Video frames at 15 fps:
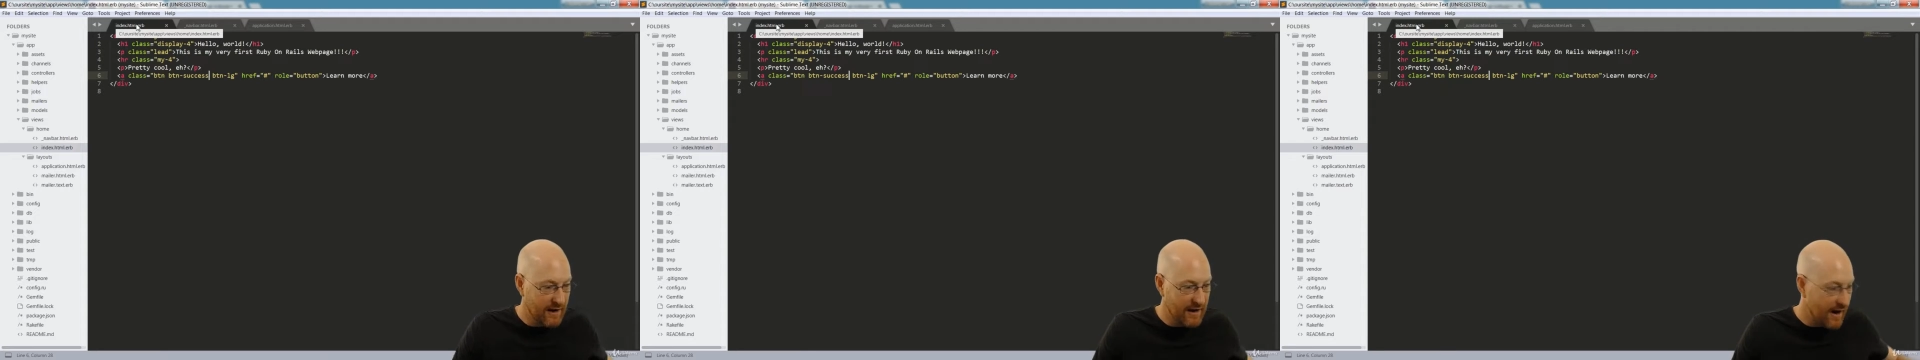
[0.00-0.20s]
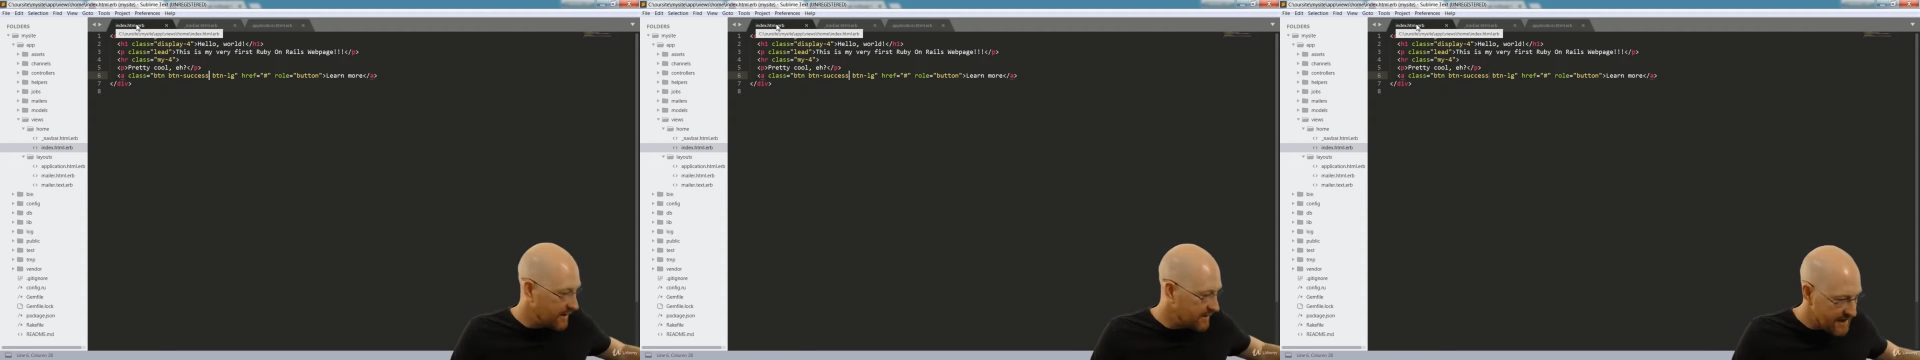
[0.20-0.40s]

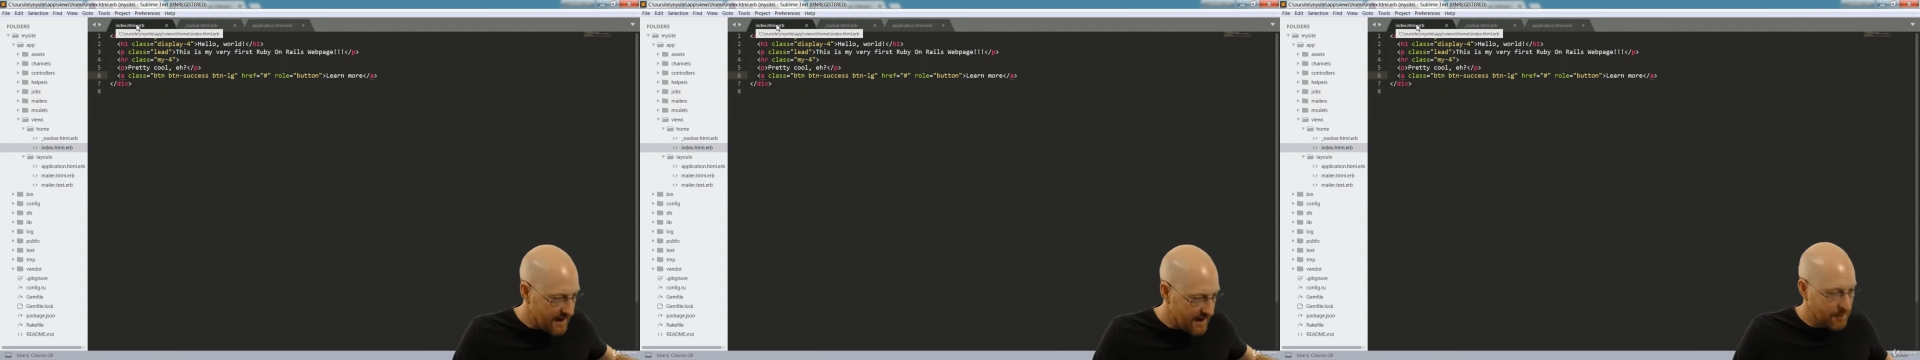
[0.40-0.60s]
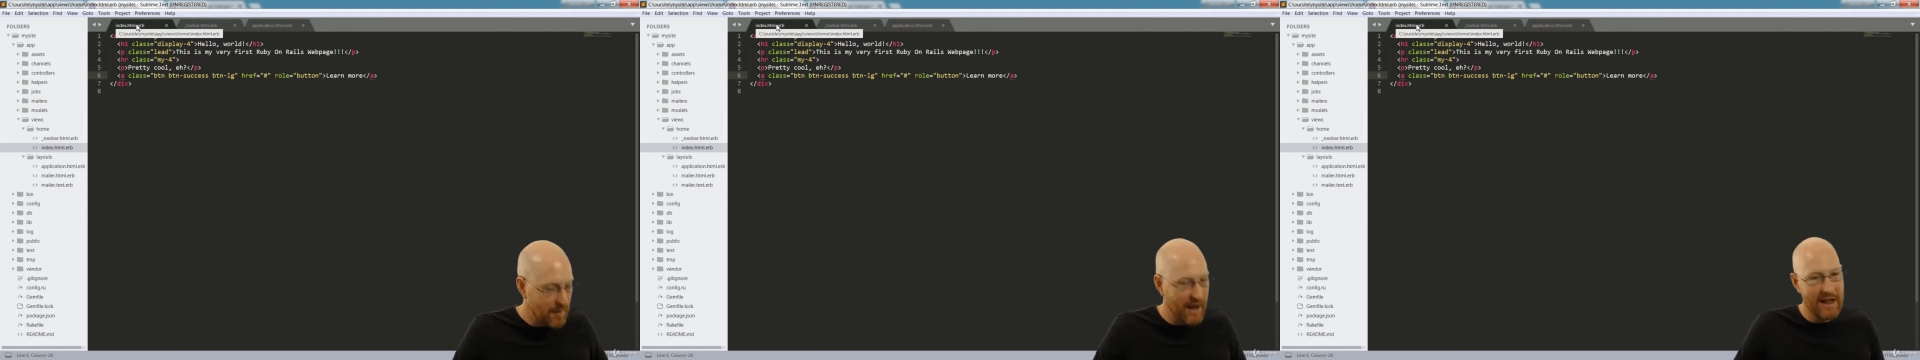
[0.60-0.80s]

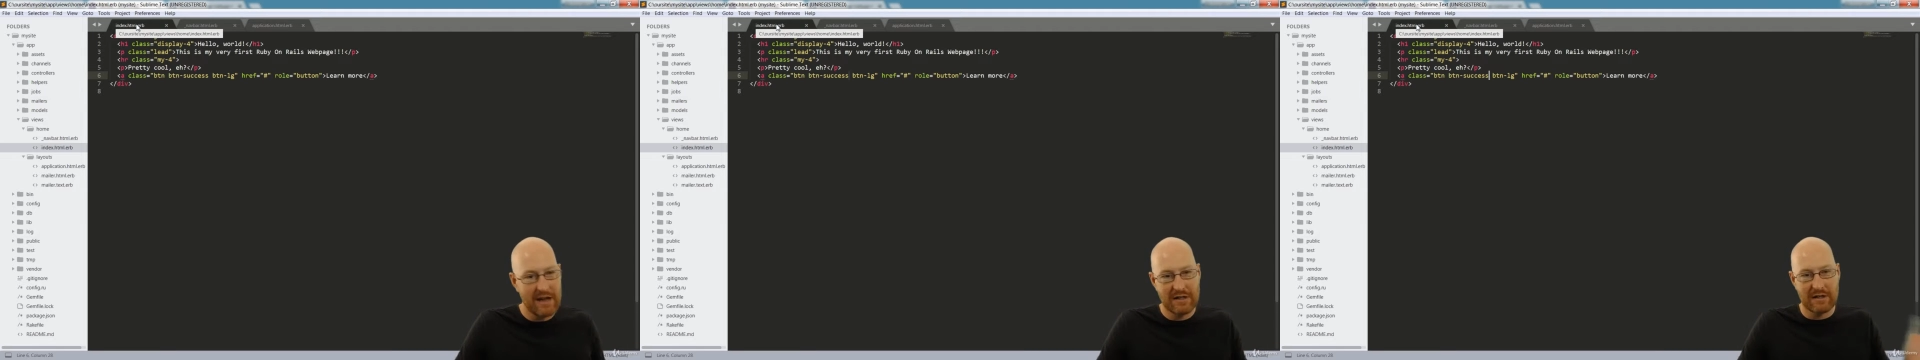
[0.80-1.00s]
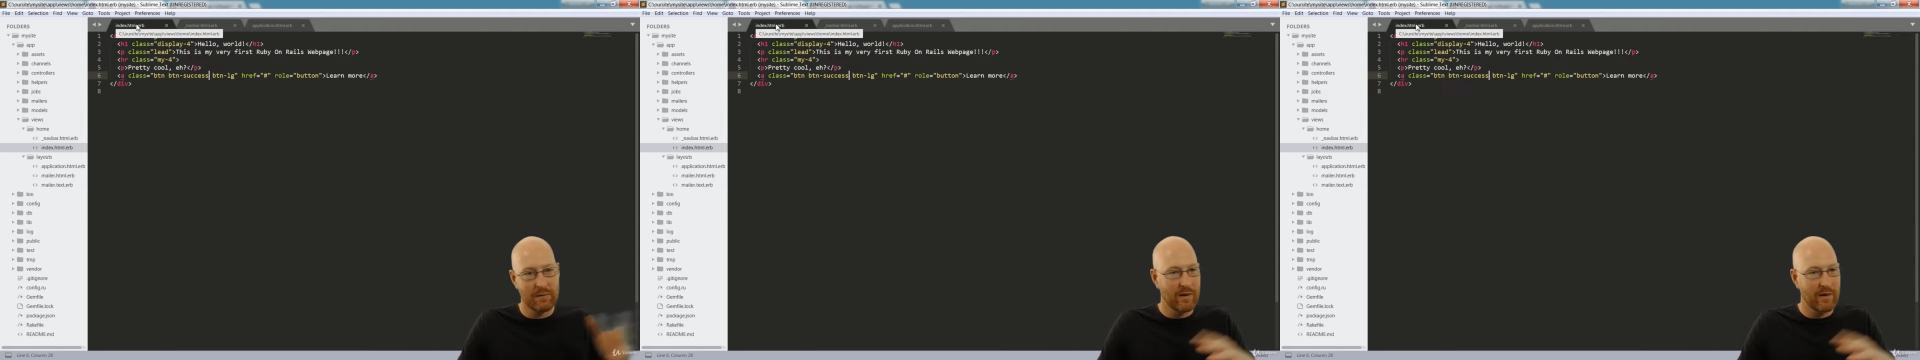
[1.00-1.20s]
contact
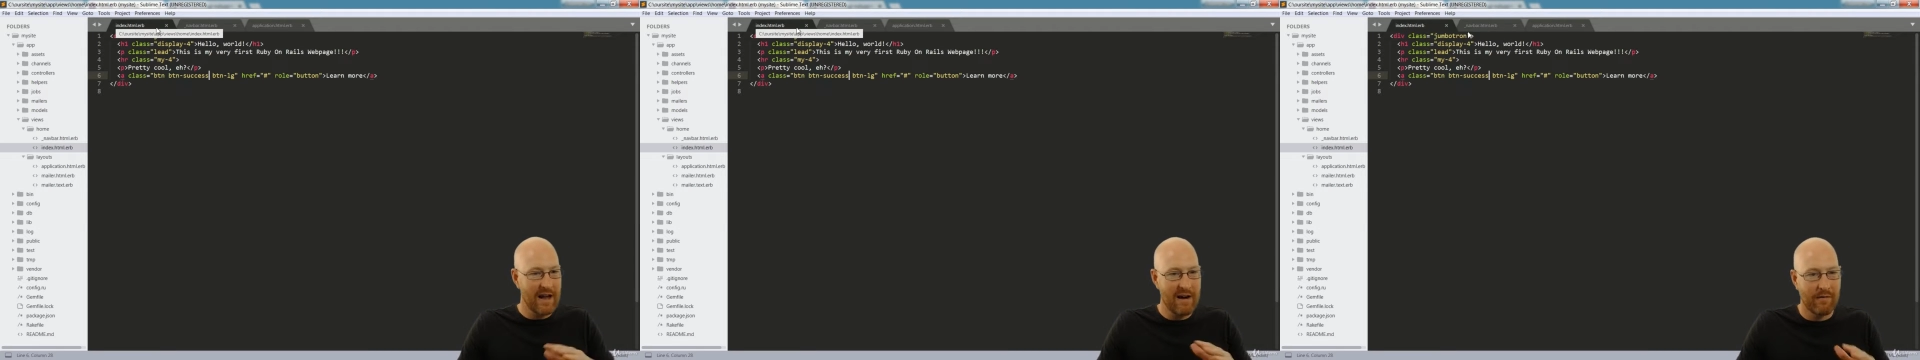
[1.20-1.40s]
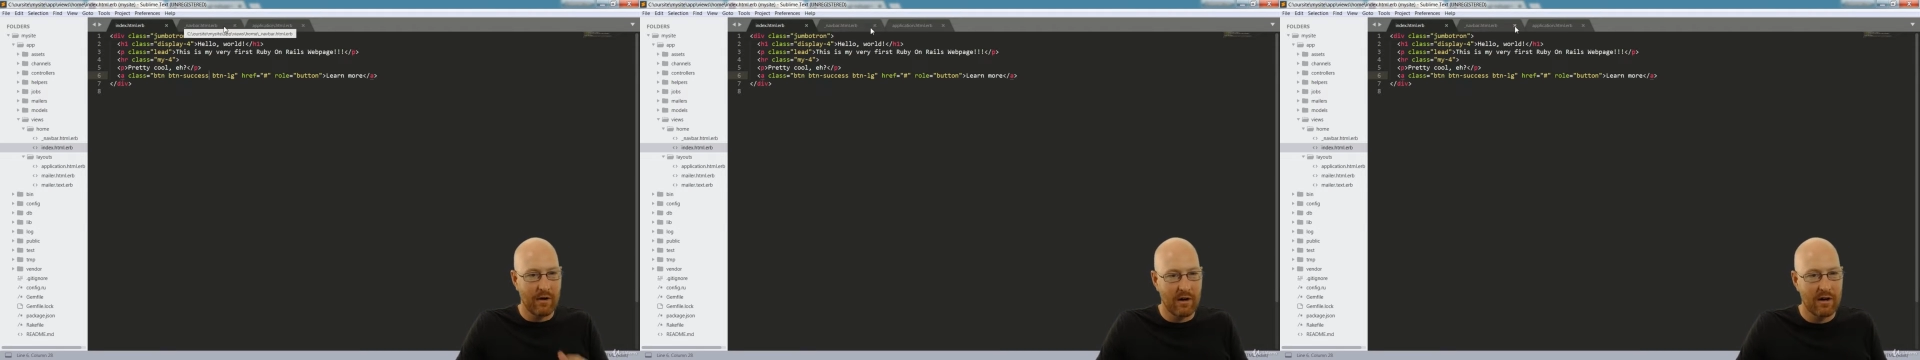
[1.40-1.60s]
page and
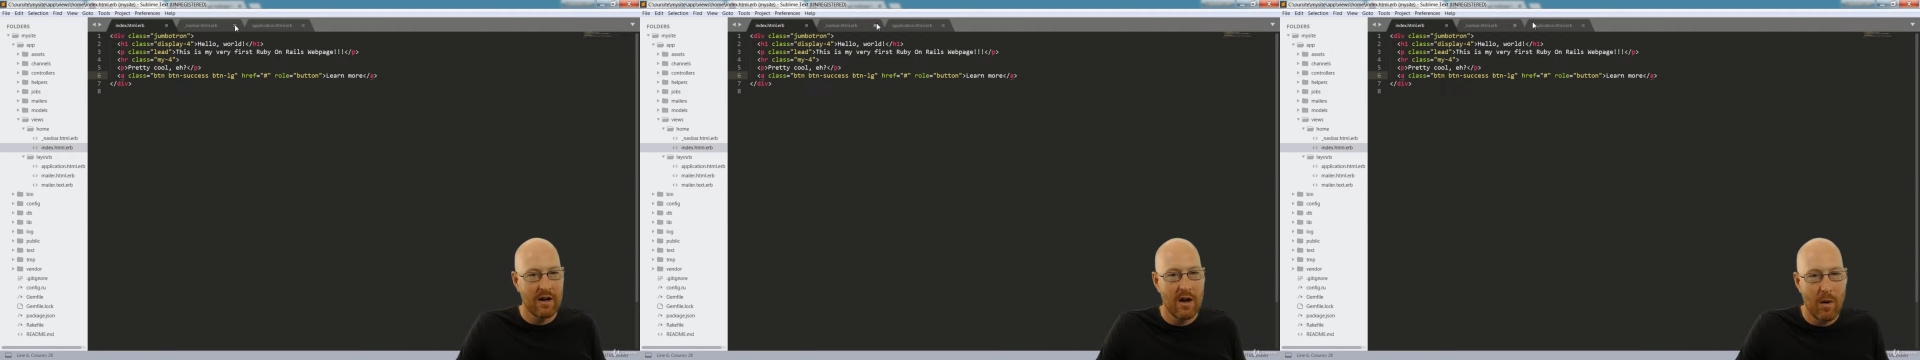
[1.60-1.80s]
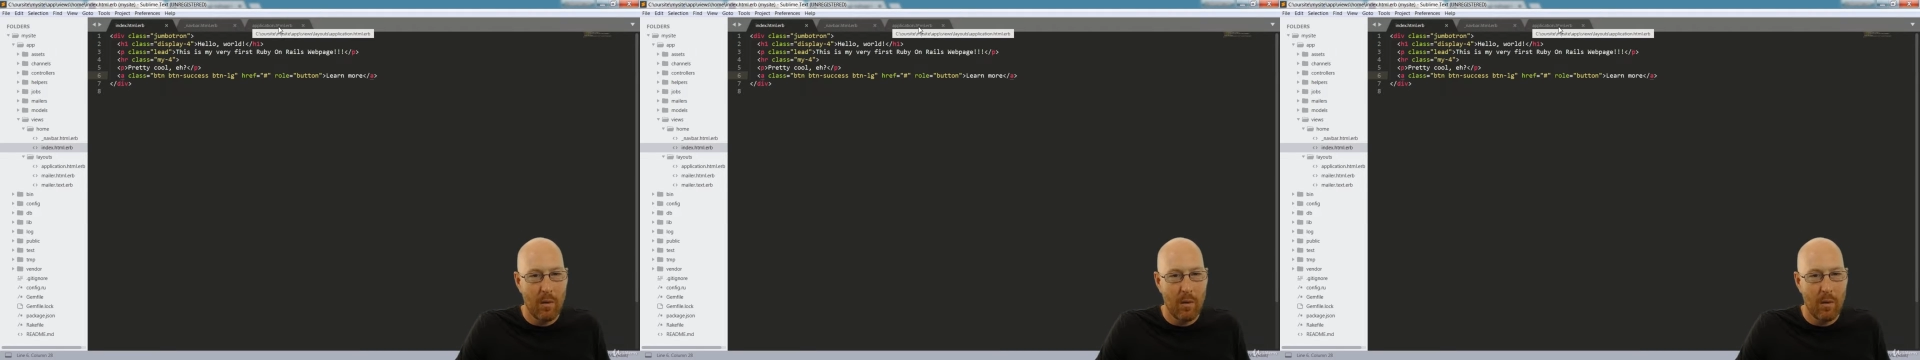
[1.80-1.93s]
whatever,